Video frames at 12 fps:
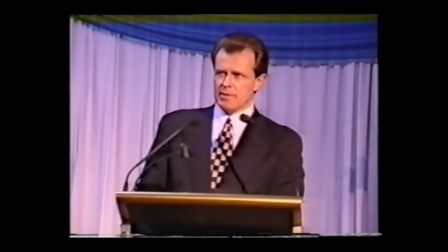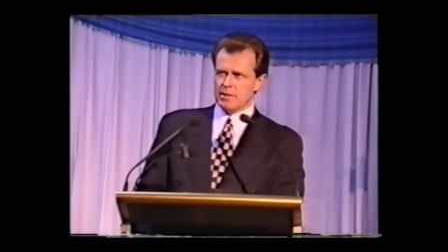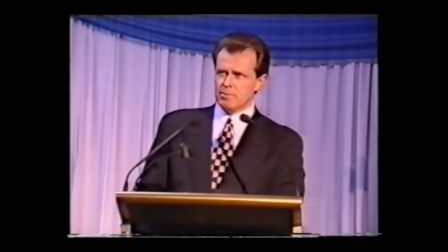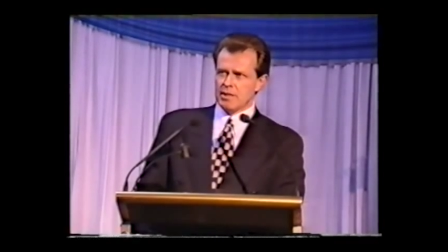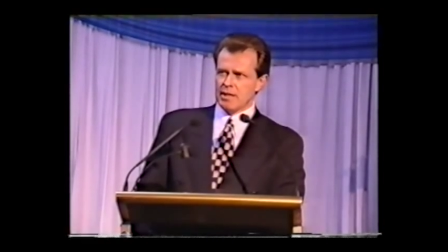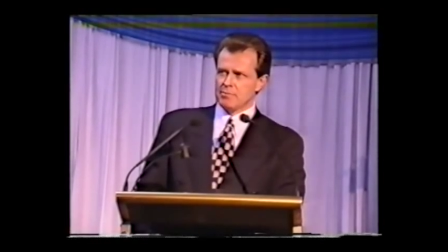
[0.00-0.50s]
it
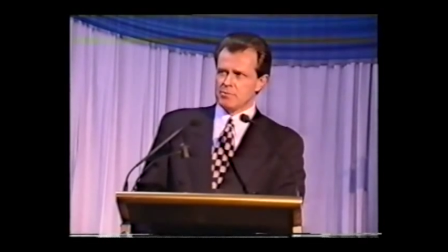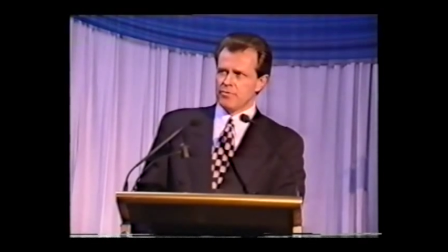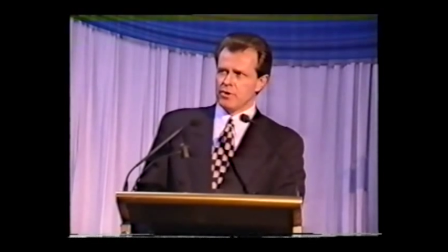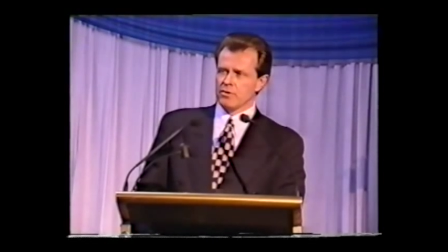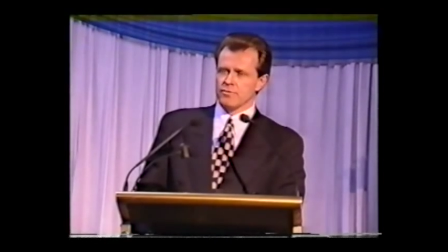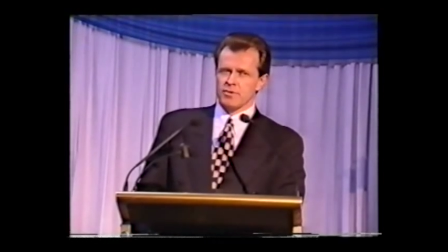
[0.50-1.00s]
became
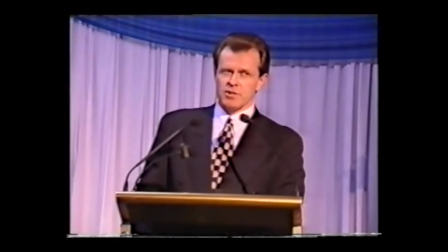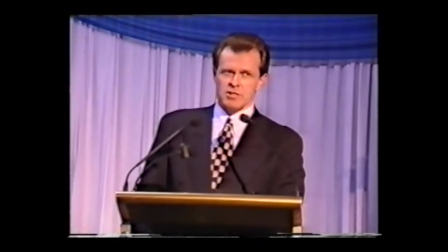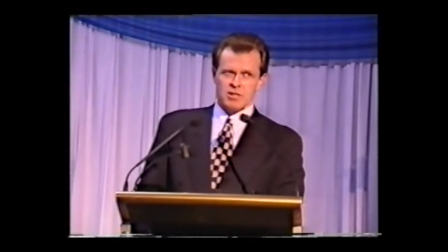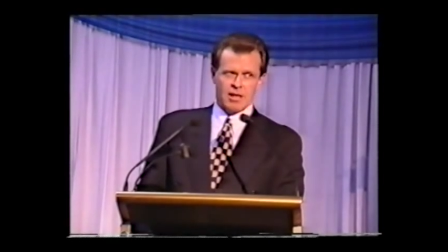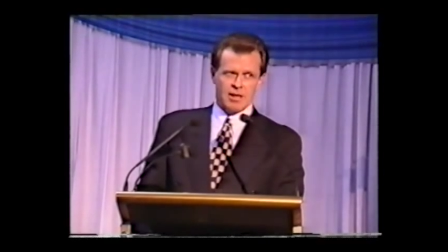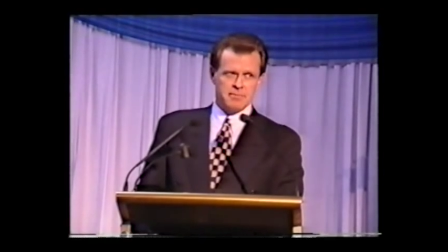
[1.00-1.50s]
difficult for this
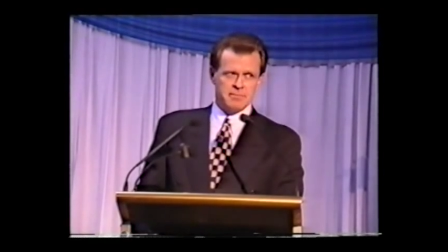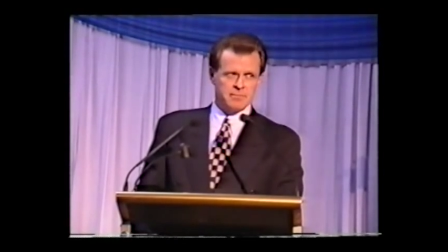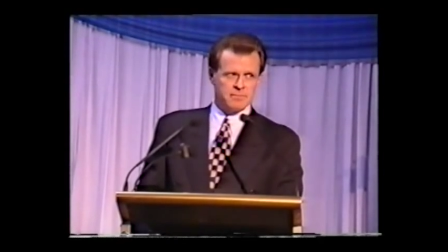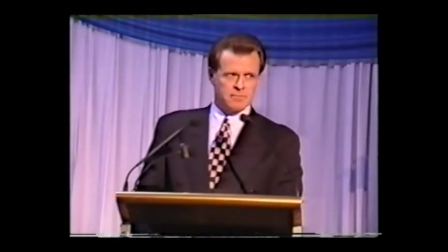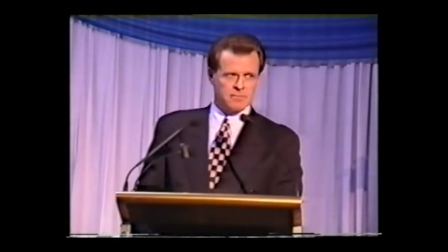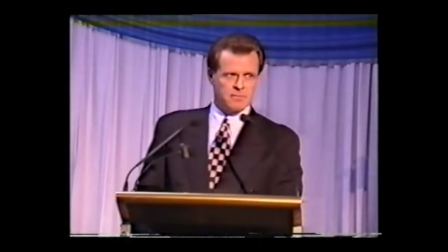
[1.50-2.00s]
club
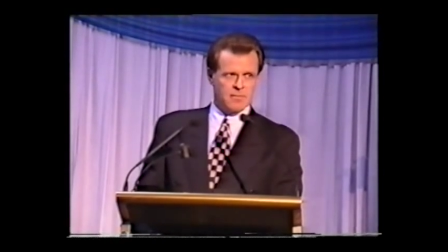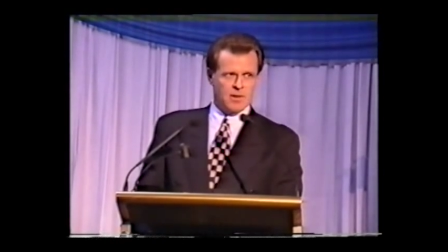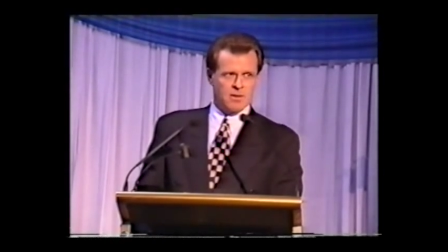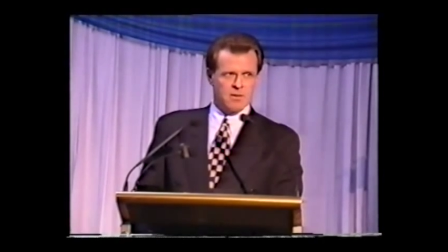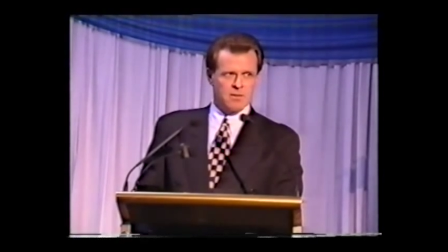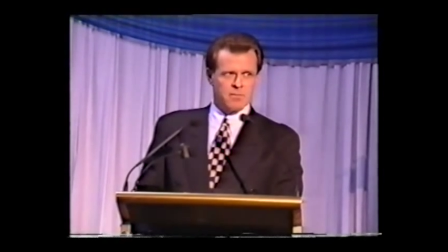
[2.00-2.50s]

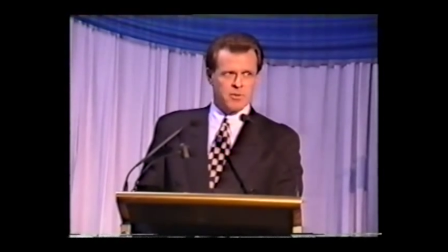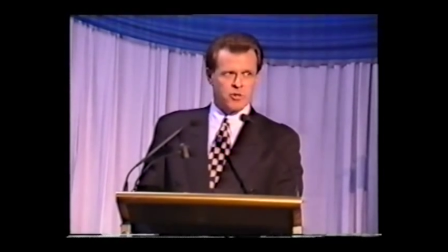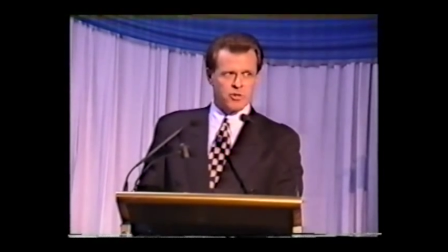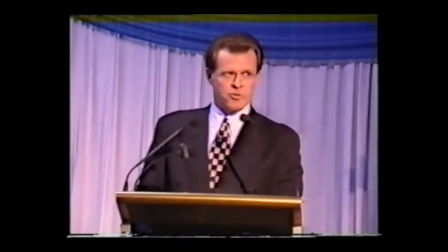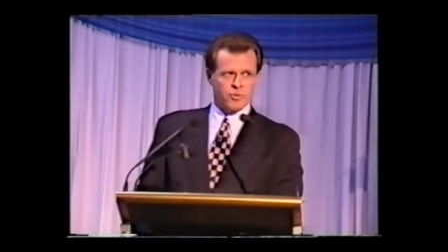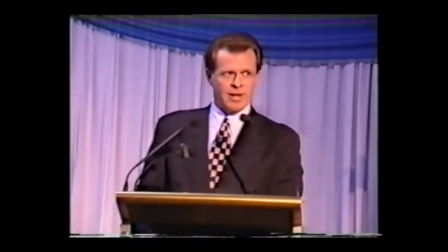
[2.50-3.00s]

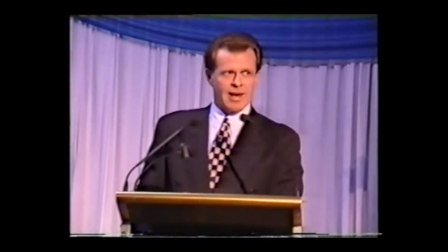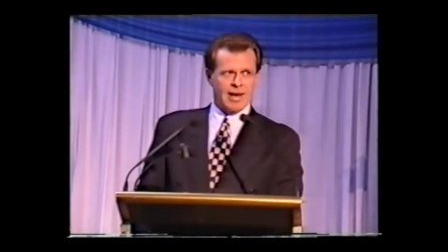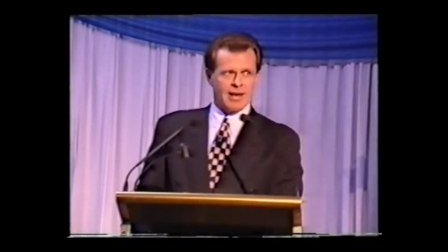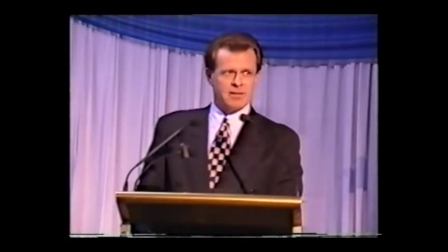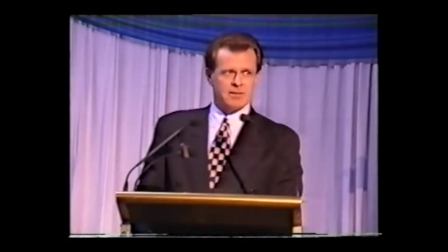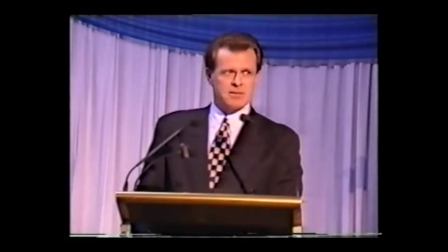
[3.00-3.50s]
because we
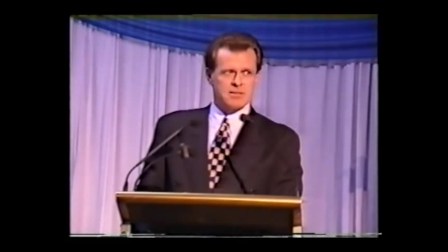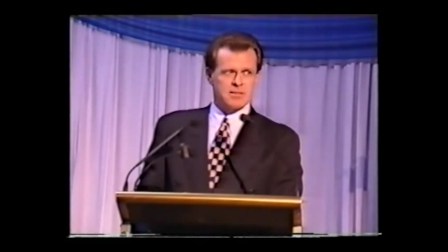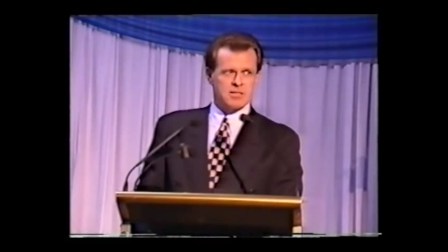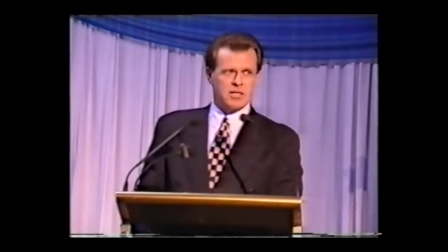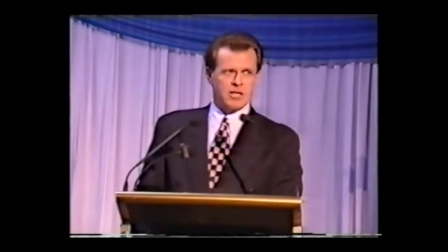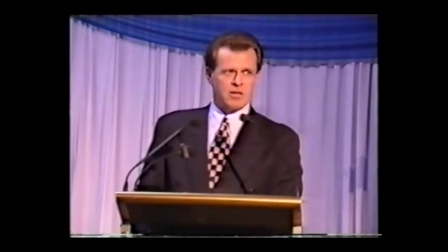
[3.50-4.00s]
had
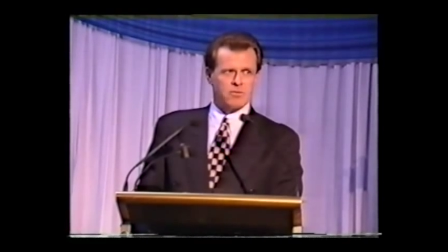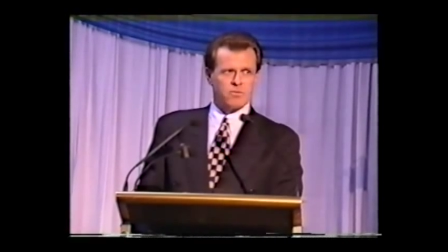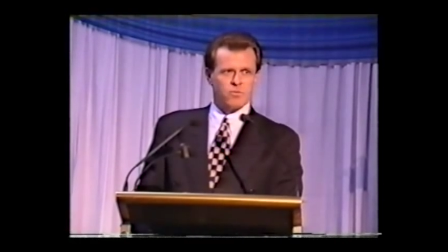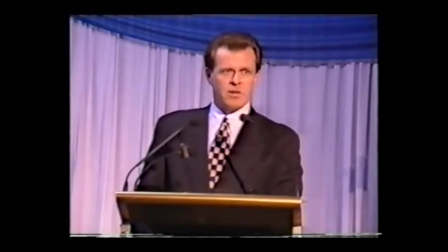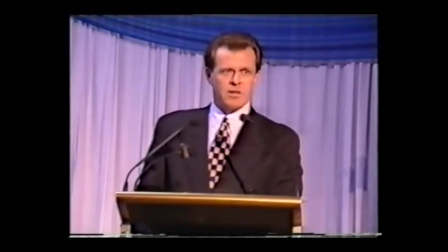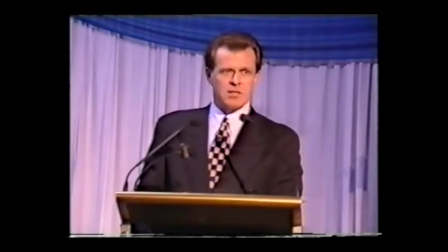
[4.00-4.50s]
sitting
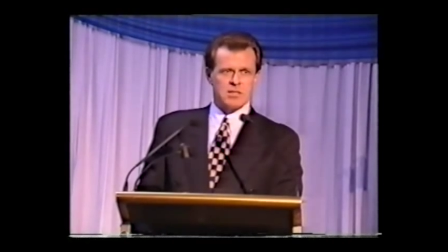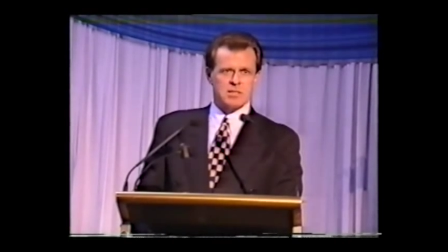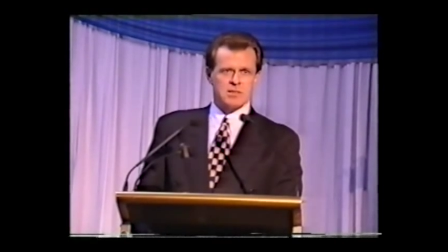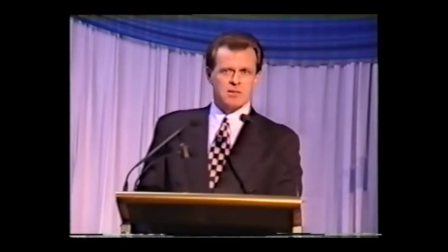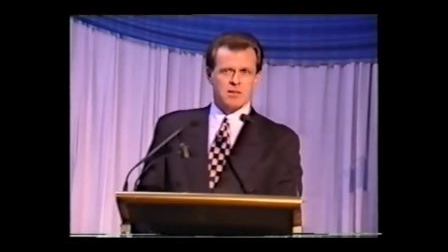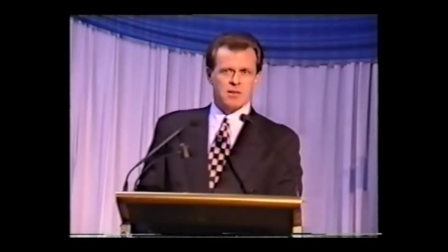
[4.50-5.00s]
with
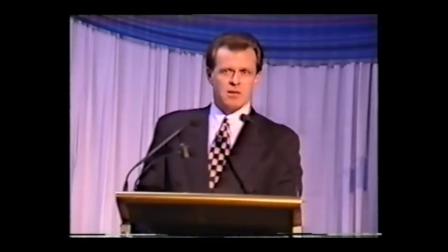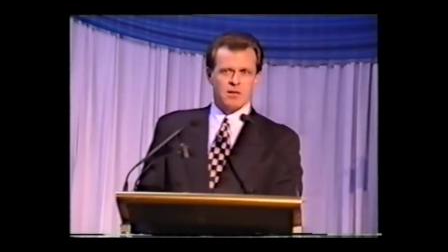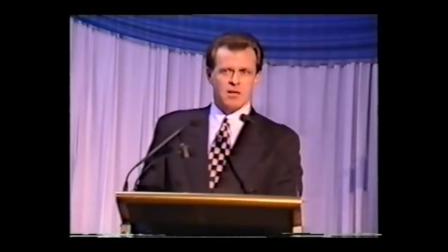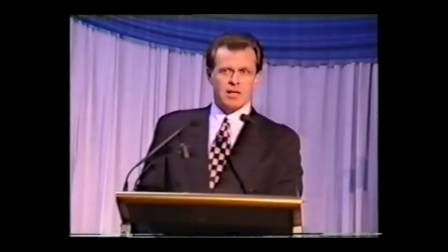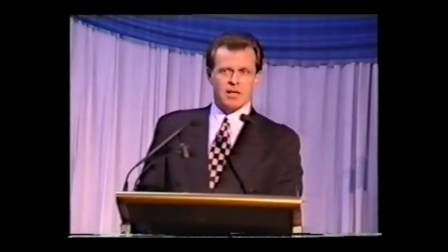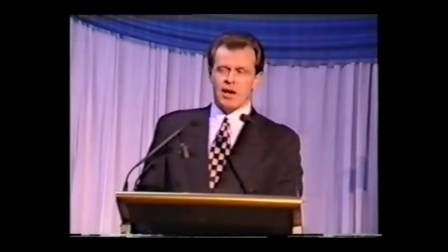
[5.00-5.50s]

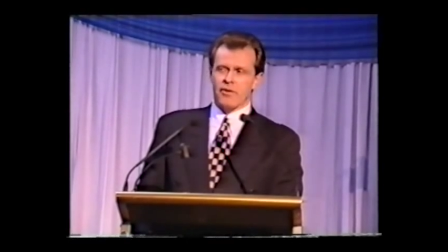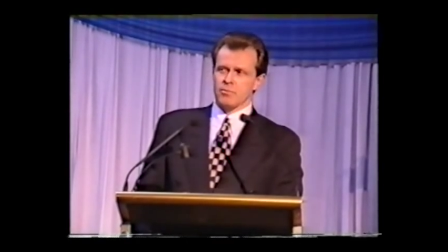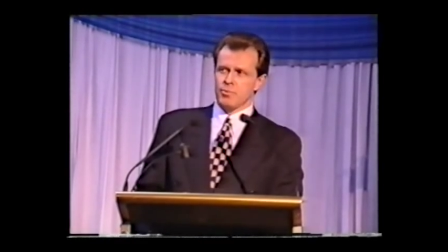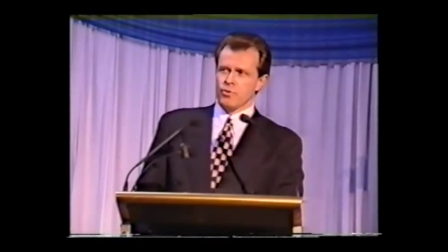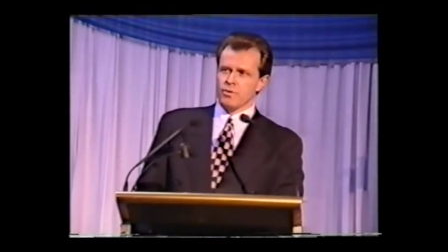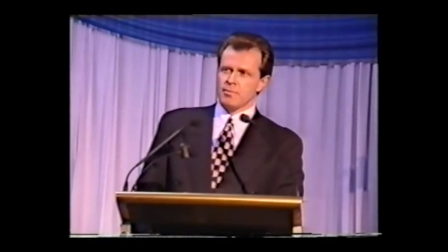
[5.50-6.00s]
us a
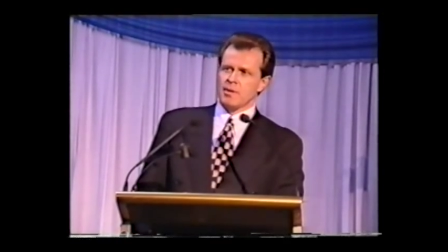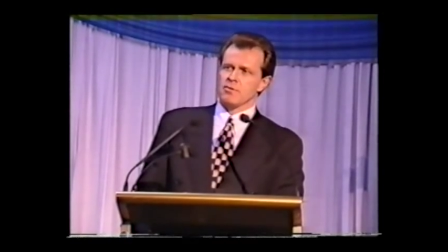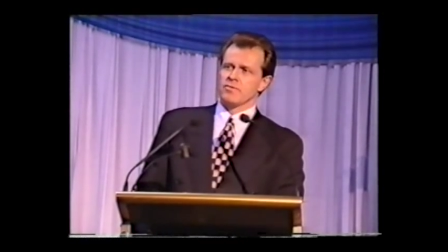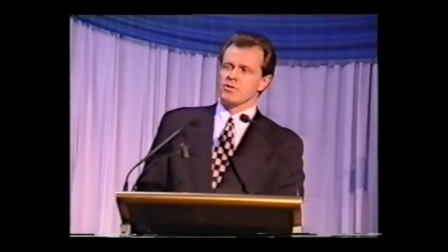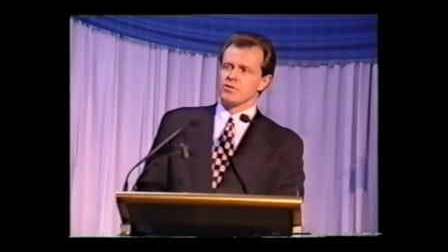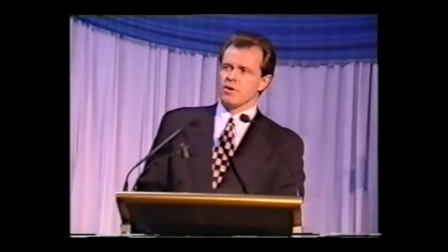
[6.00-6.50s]
current board member
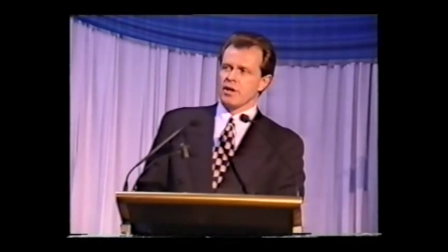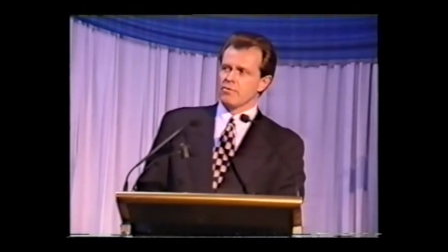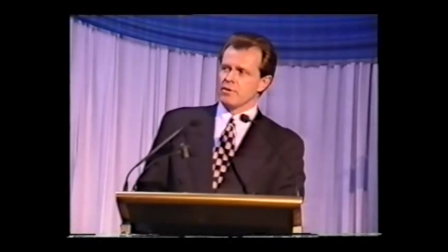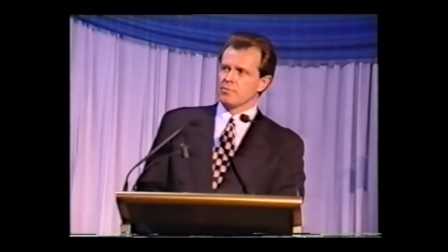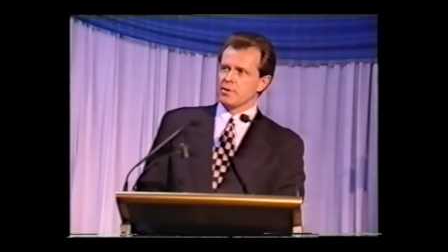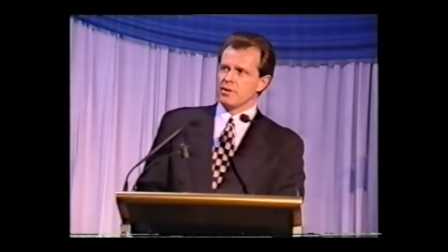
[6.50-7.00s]
of the Australian
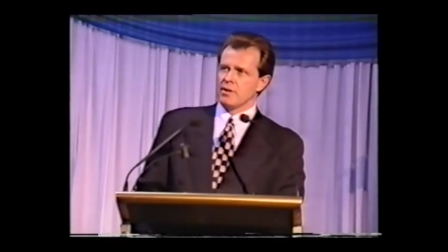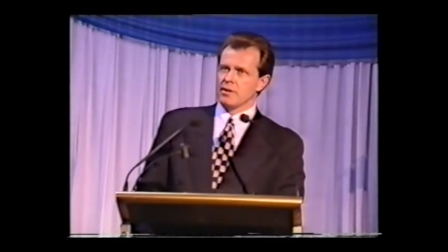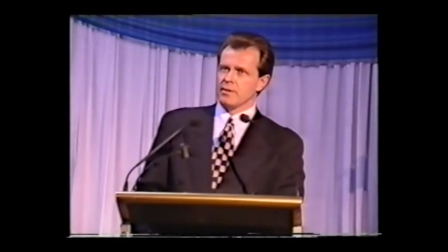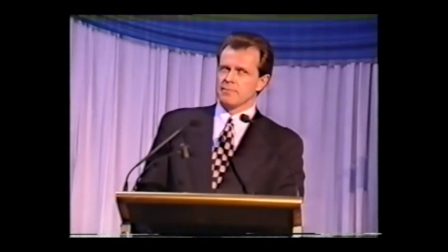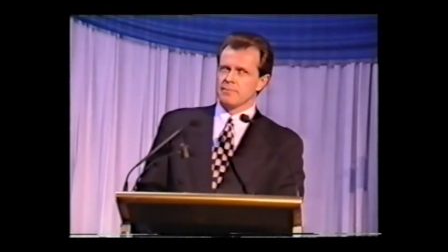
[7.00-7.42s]
Rugby League.